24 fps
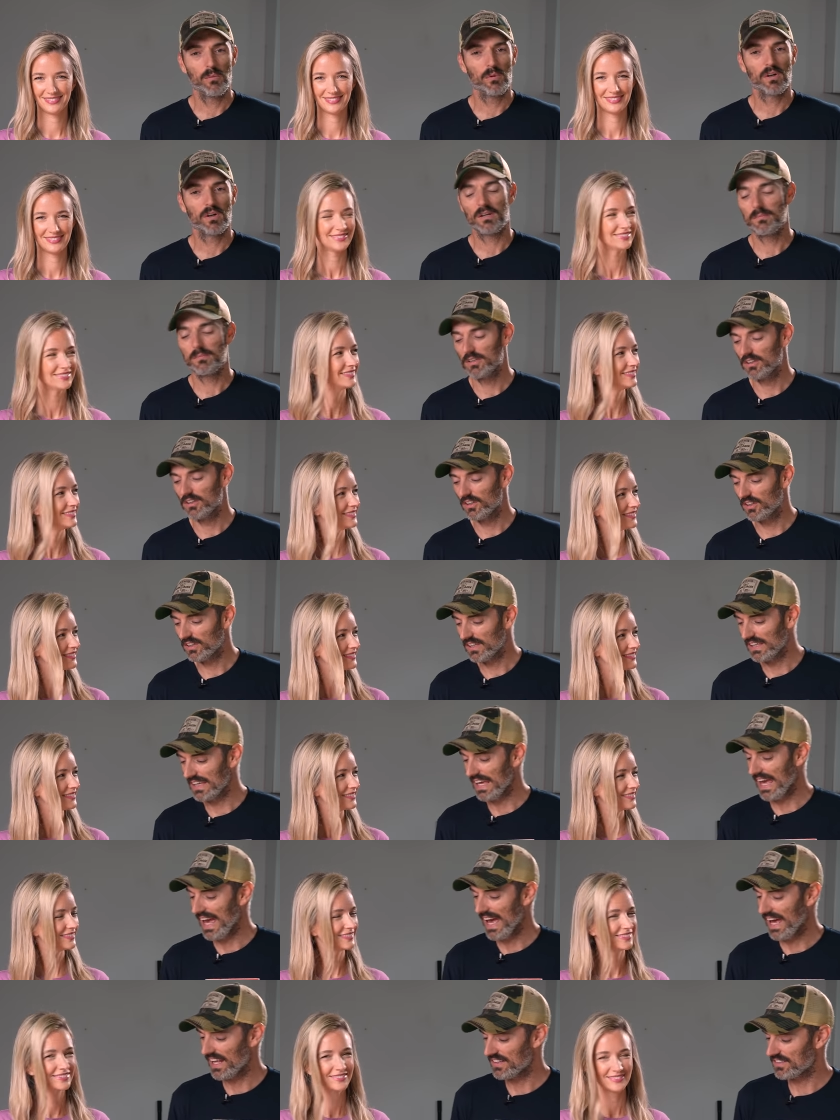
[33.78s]
Speaker 1: we're going to be
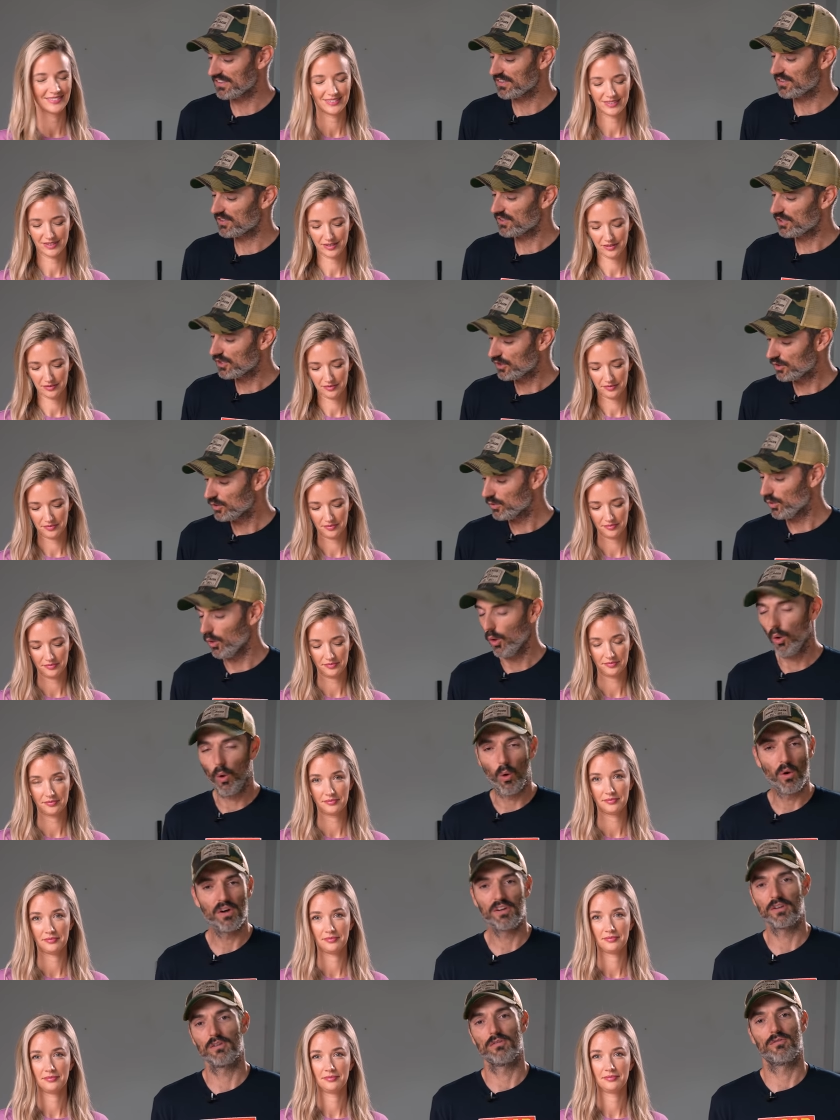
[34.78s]
looking at 2
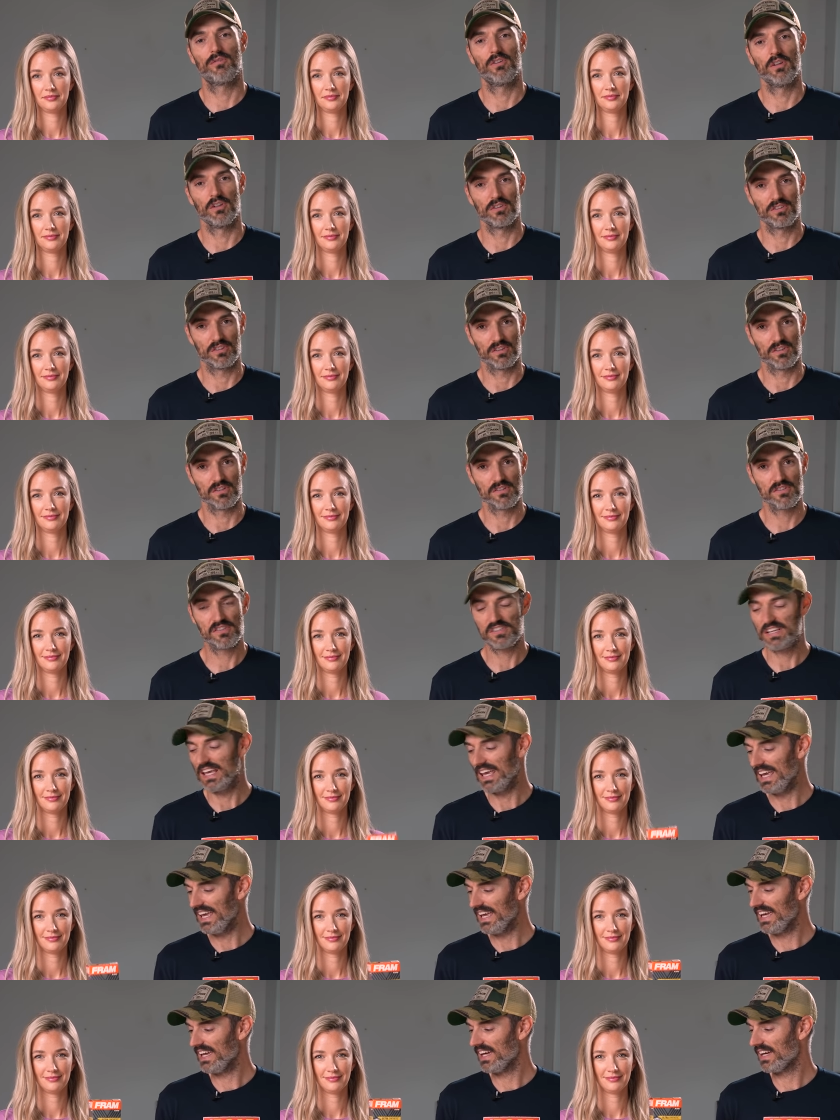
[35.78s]
oil filters,
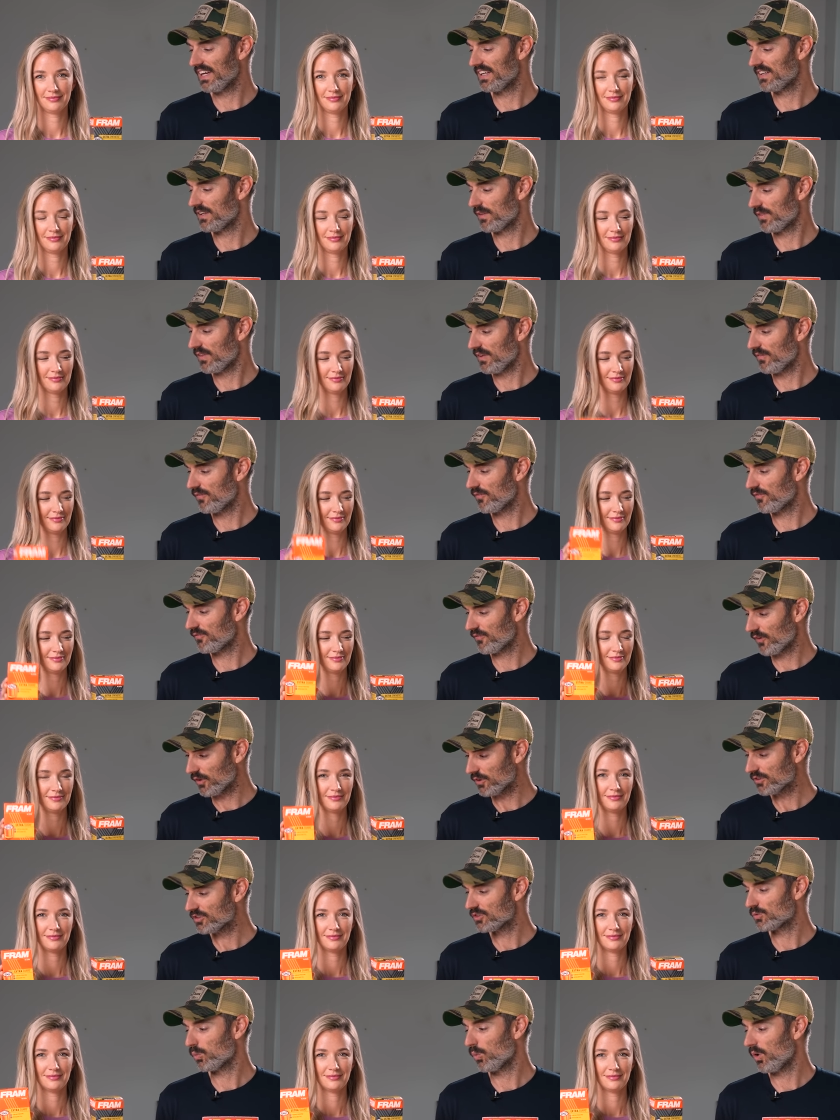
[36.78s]
and the
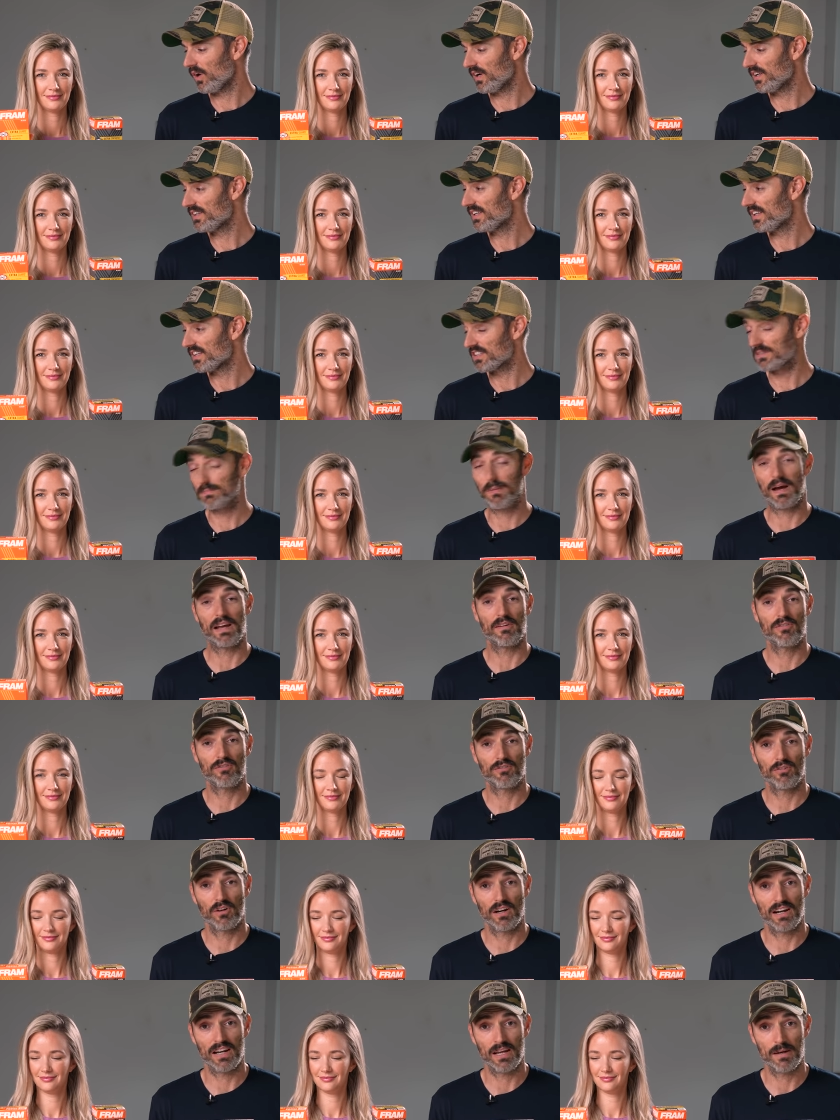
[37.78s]
first one is by
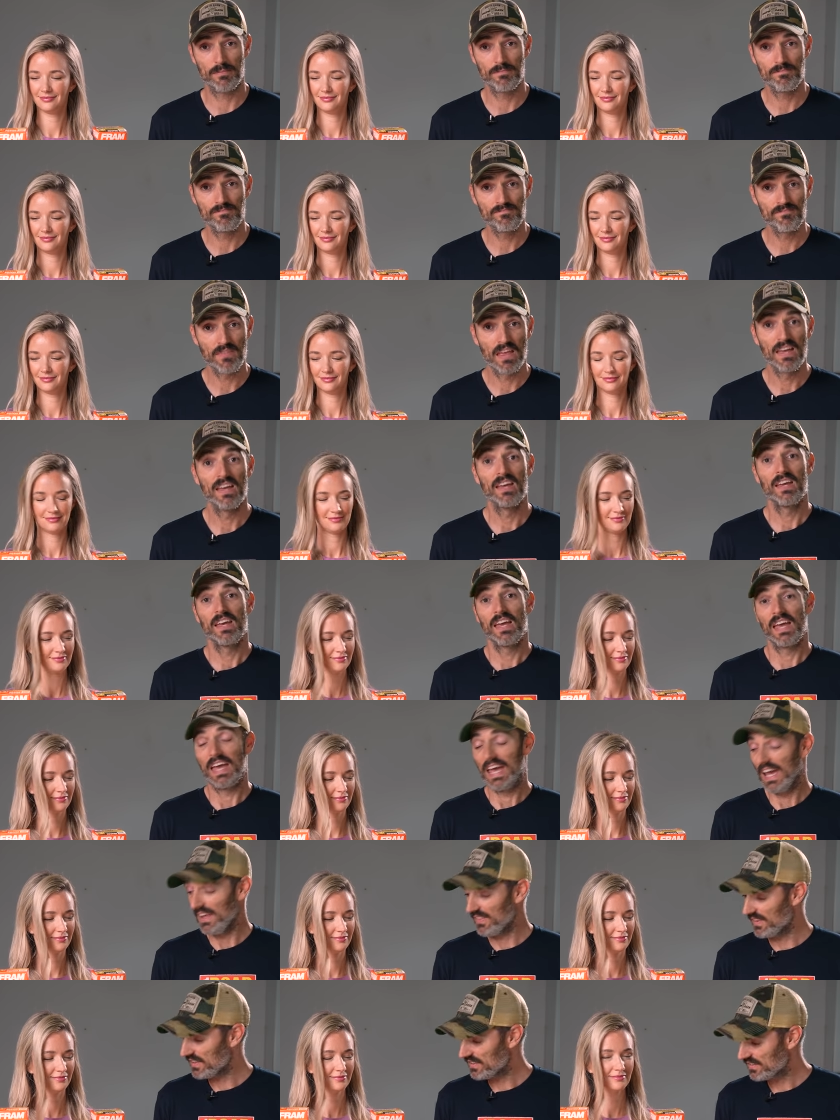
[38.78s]
Fram,
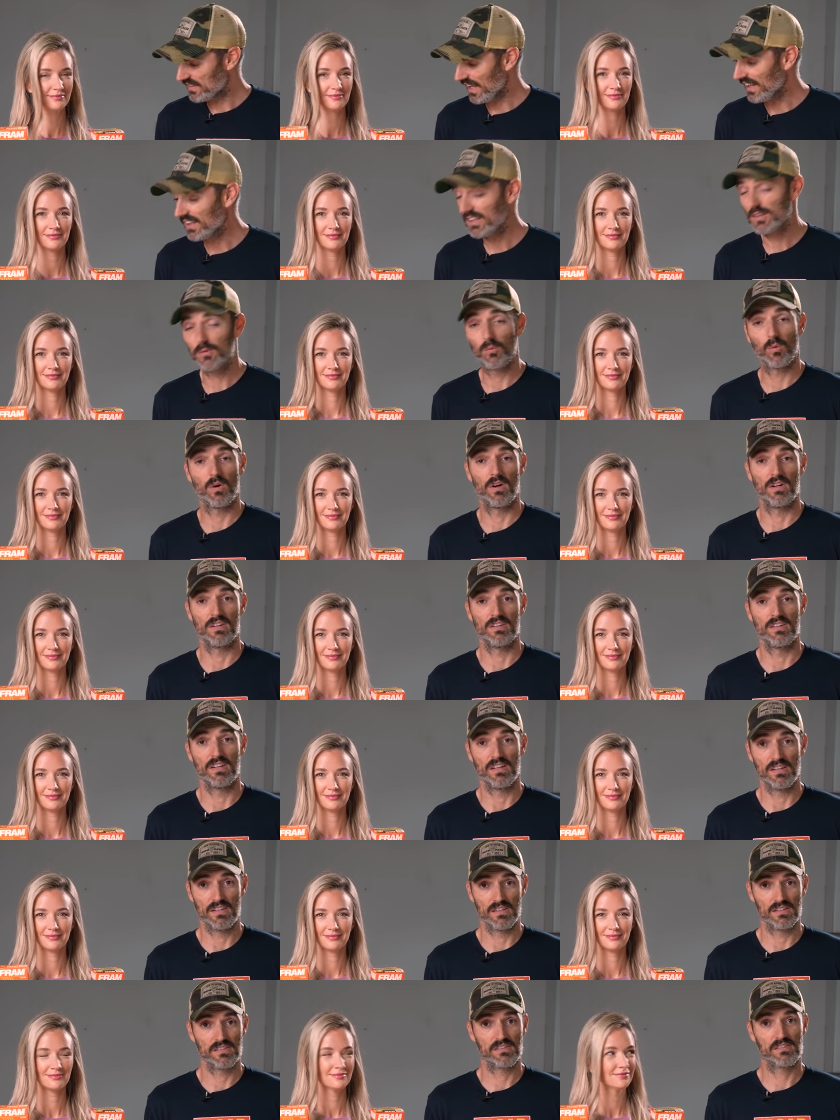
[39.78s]
and the second one
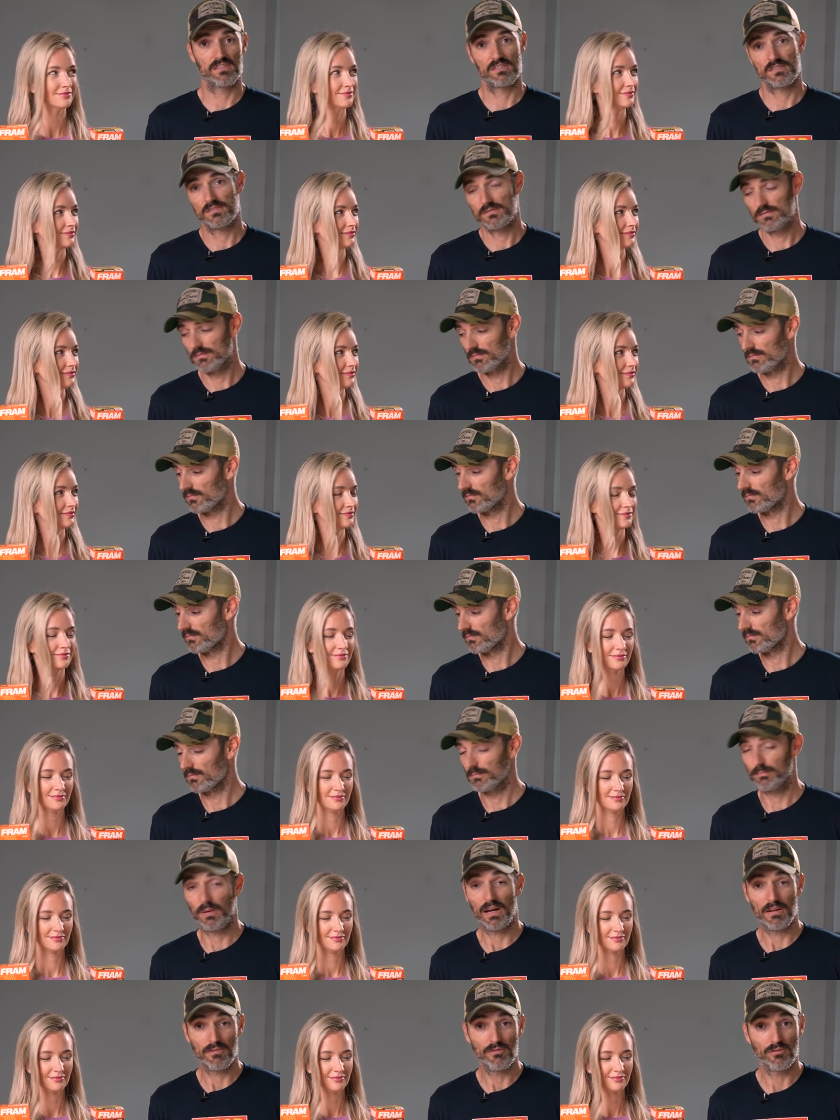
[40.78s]
is
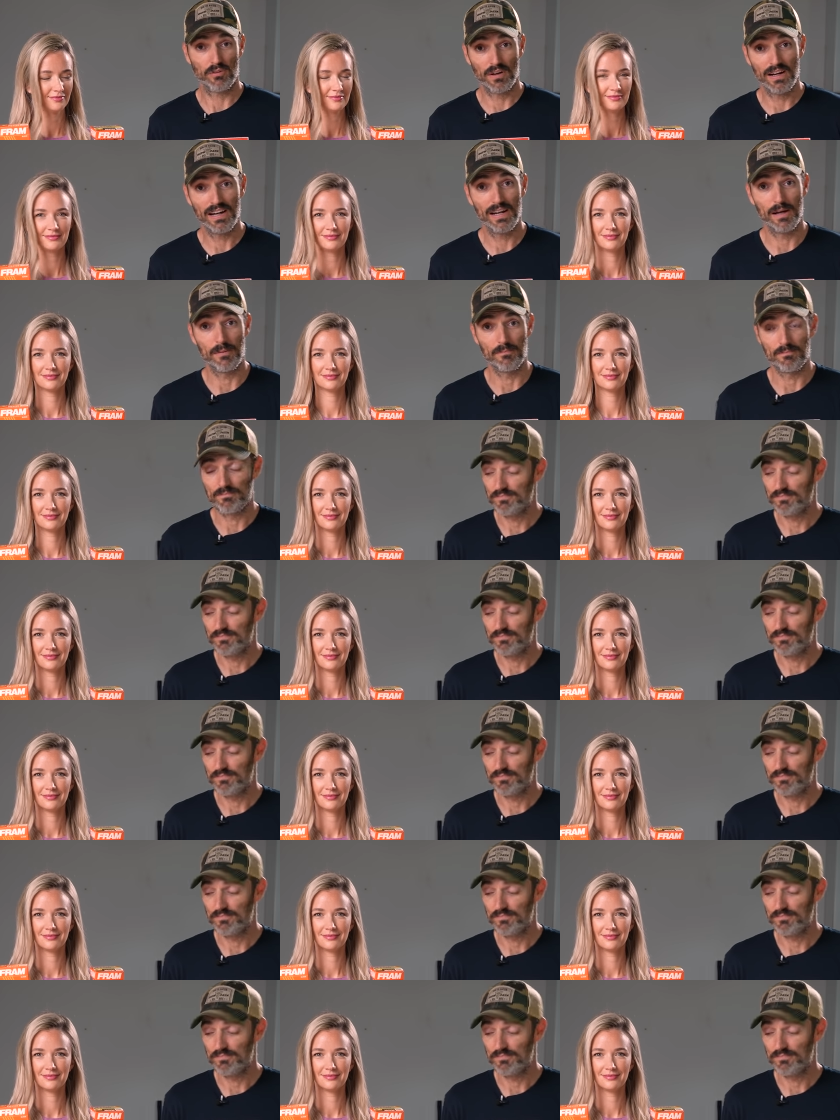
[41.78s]
by Fram.